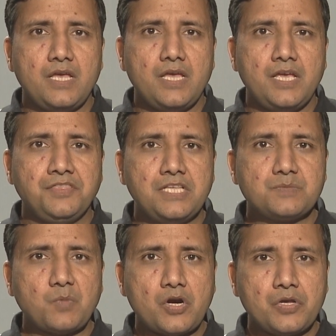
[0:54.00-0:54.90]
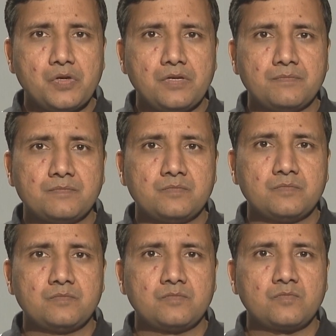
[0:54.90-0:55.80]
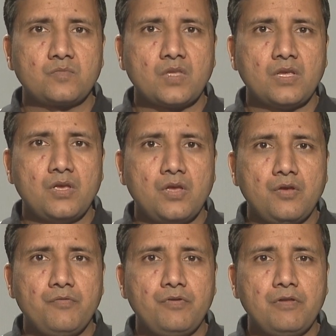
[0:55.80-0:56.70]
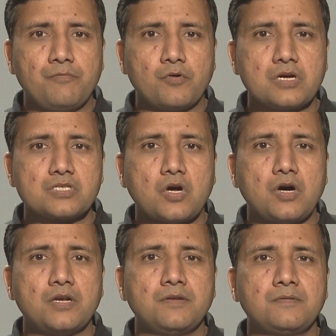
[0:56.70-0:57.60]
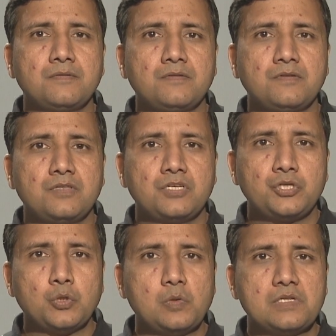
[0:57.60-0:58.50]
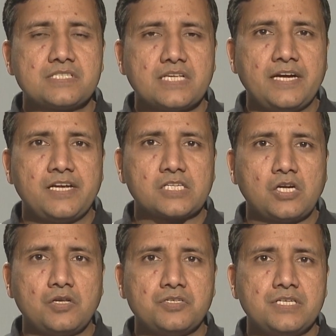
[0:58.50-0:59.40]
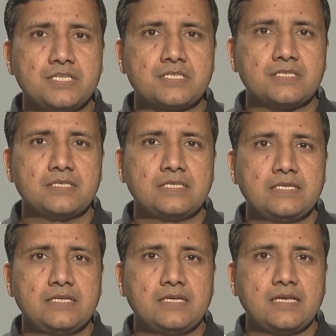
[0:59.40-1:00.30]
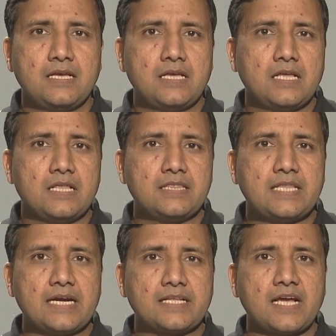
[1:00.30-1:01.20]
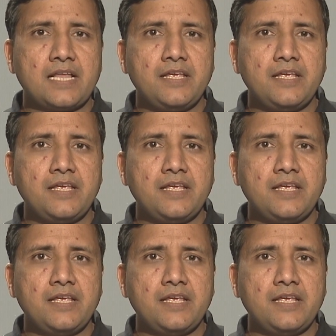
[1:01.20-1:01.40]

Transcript: In this module, we will focus on tools and technologies that can